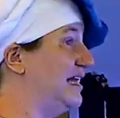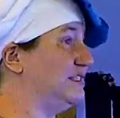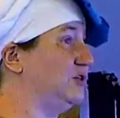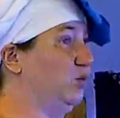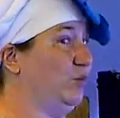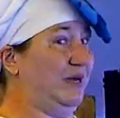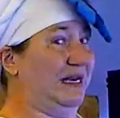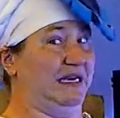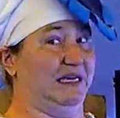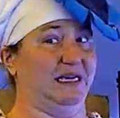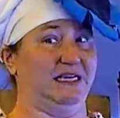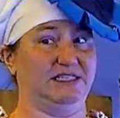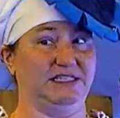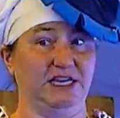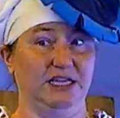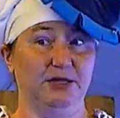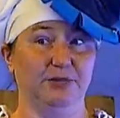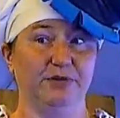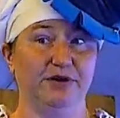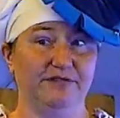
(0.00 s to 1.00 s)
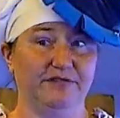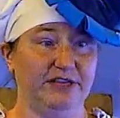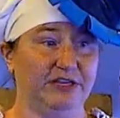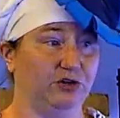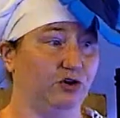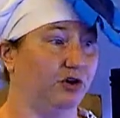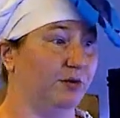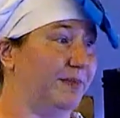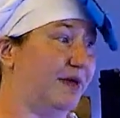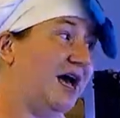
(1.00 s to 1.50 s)
as a wind gust on the privy
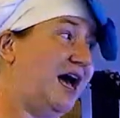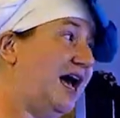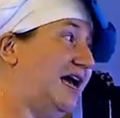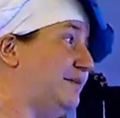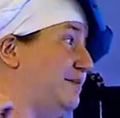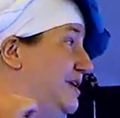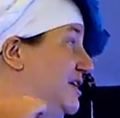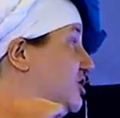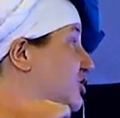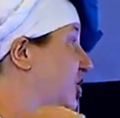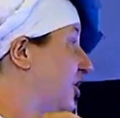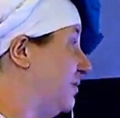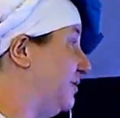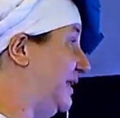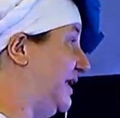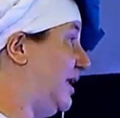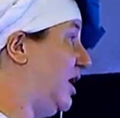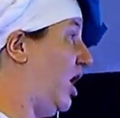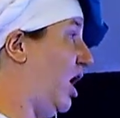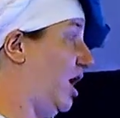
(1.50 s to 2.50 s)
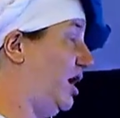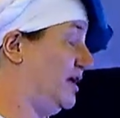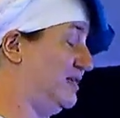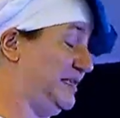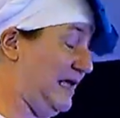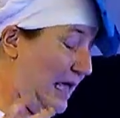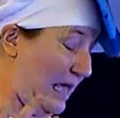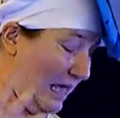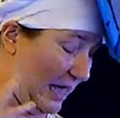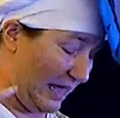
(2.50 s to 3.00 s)
door behind me sharply
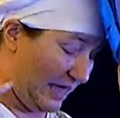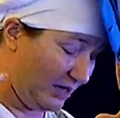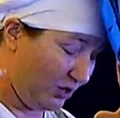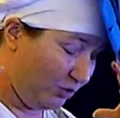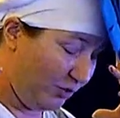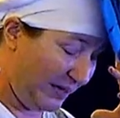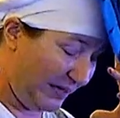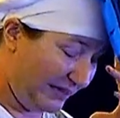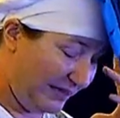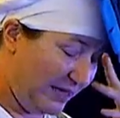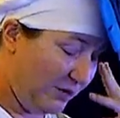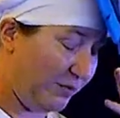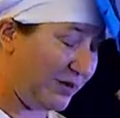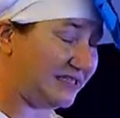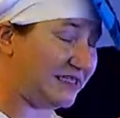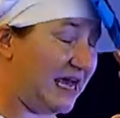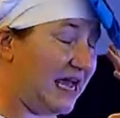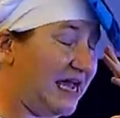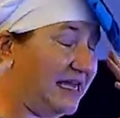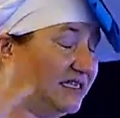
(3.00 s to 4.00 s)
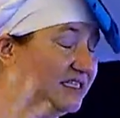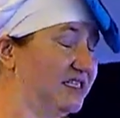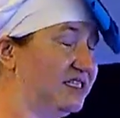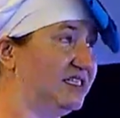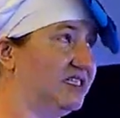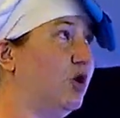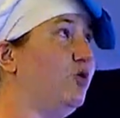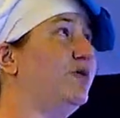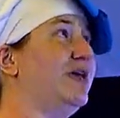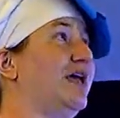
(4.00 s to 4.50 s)
knocked. And quickly was I
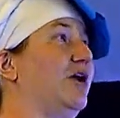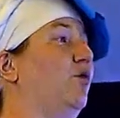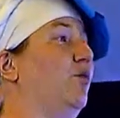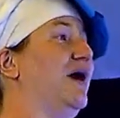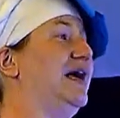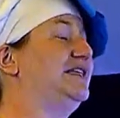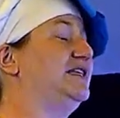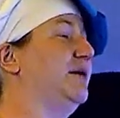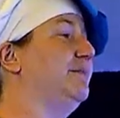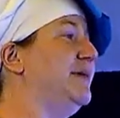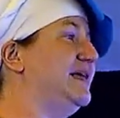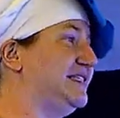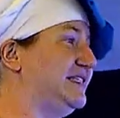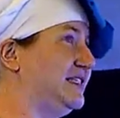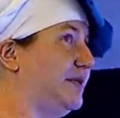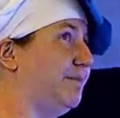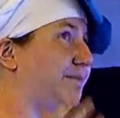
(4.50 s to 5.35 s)
soaking wet amidst